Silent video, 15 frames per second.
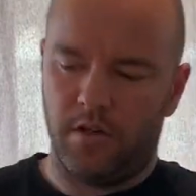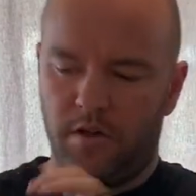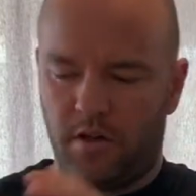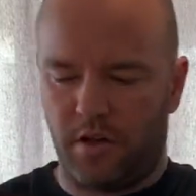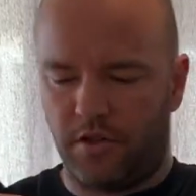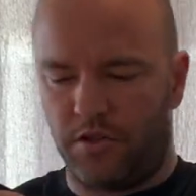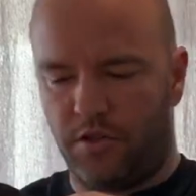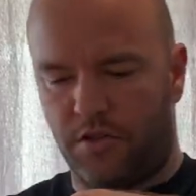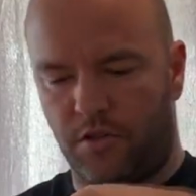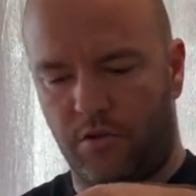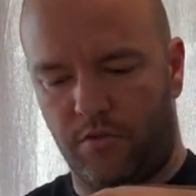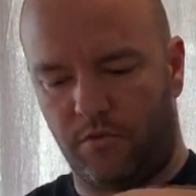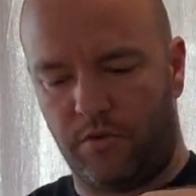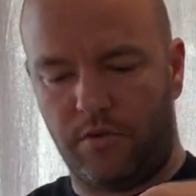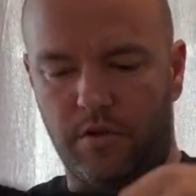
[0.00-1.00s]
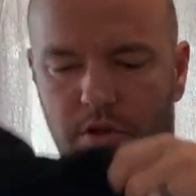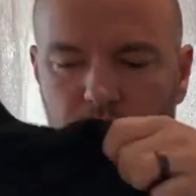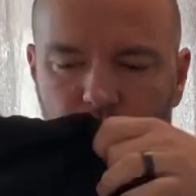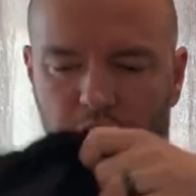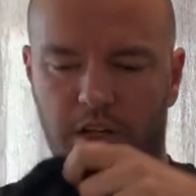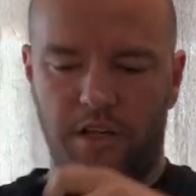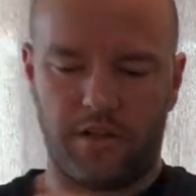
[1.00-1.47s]
I actually sold a
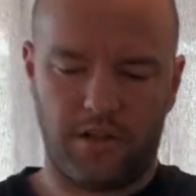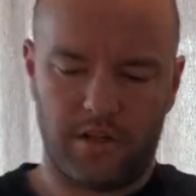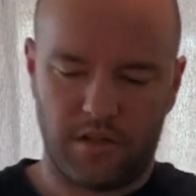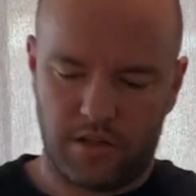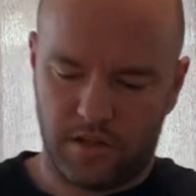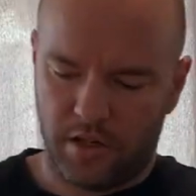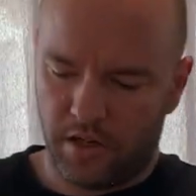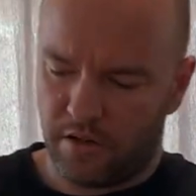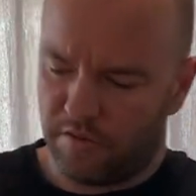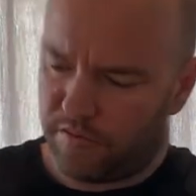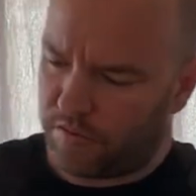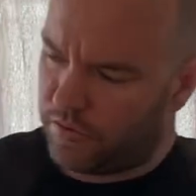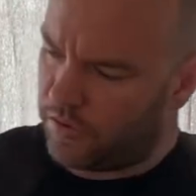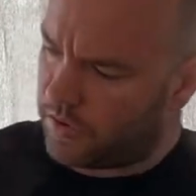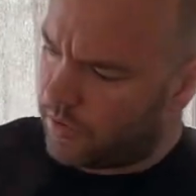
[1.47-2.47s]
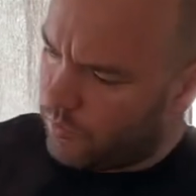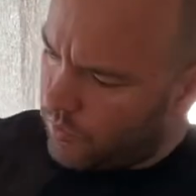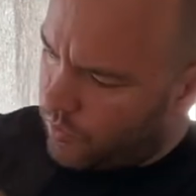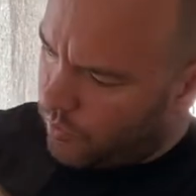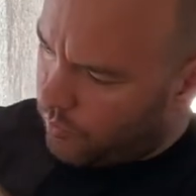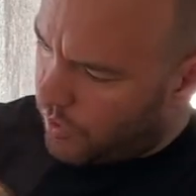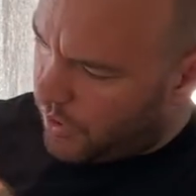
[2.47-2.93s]
jacket the other day for some
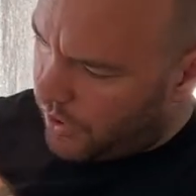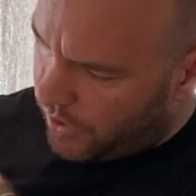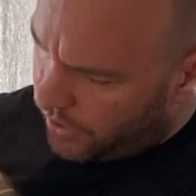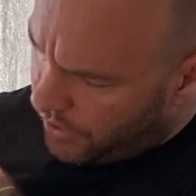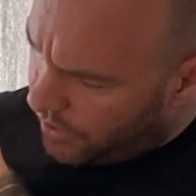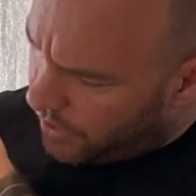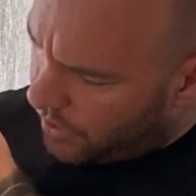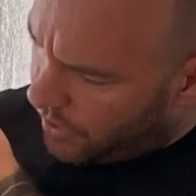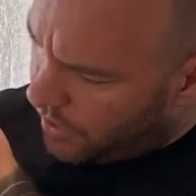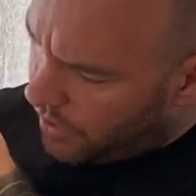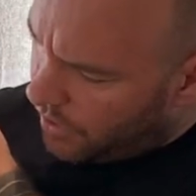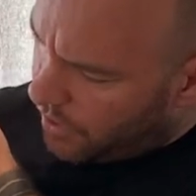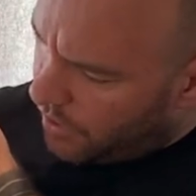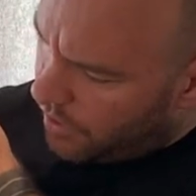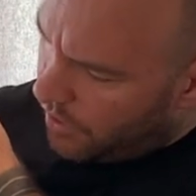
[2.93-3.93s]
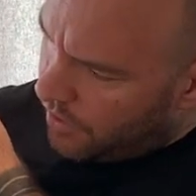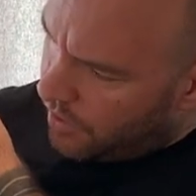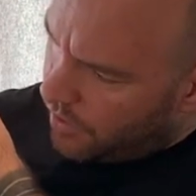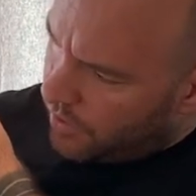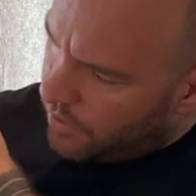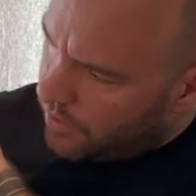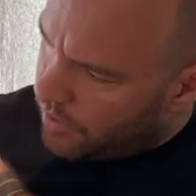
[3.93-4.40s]
good money,
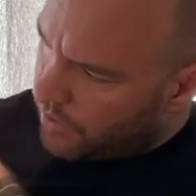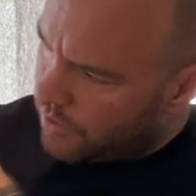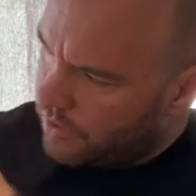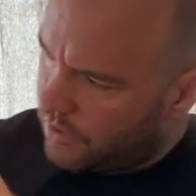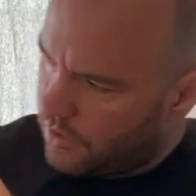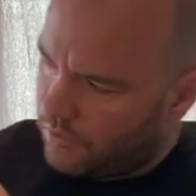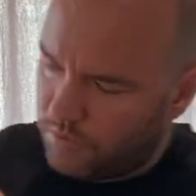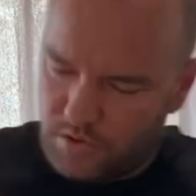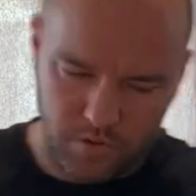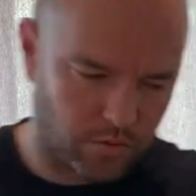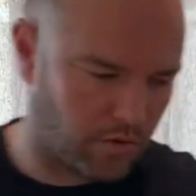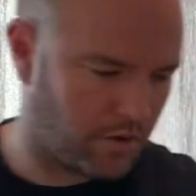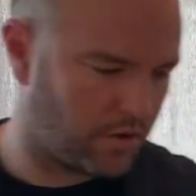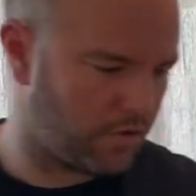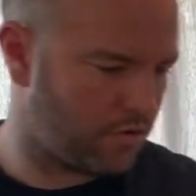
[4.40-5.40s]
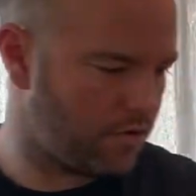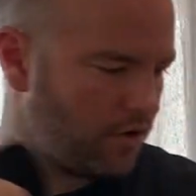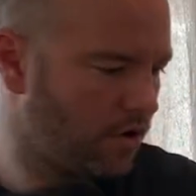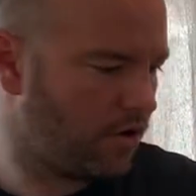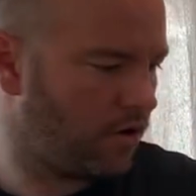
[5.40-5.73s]
so that was quite good.